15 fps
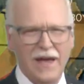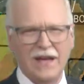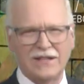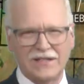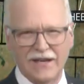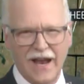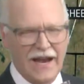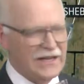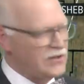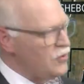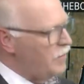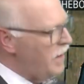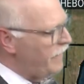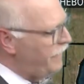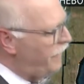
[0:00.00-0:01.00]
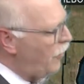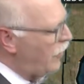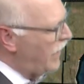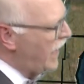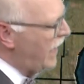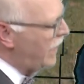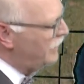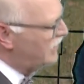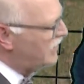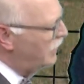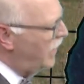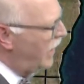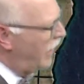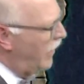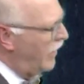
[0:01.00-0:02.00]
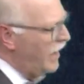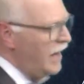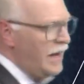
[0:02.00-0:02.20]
tonight to about 4 a.m. tomorrow.